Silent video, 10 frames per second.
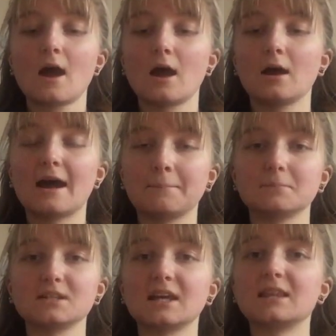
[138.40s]

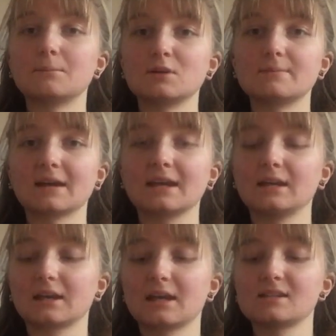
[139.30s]
empty it and then put it back
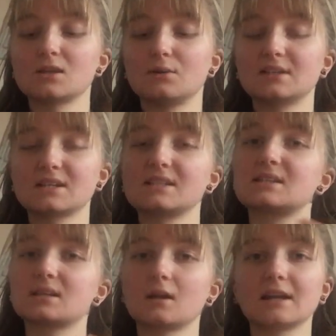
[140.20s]
in again so it doesn't
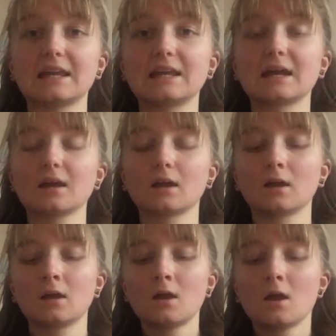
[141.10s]
start leaking.
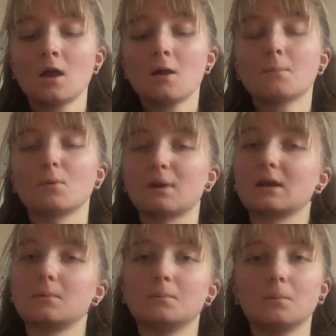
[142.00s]
But when
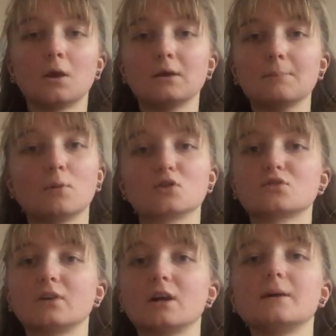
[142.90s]
I'm only
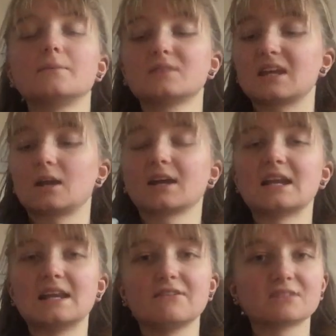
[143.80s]
moderate, then I
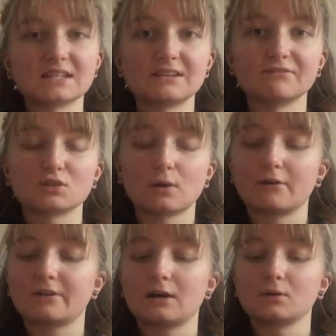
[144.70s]
can leave this in for
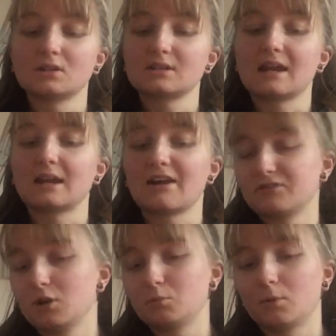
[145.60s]
12 hours and have
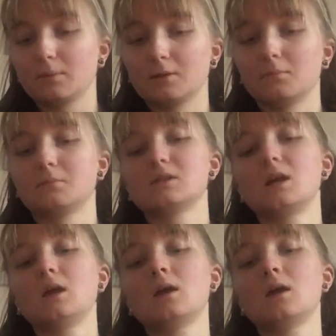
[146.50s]
no problems.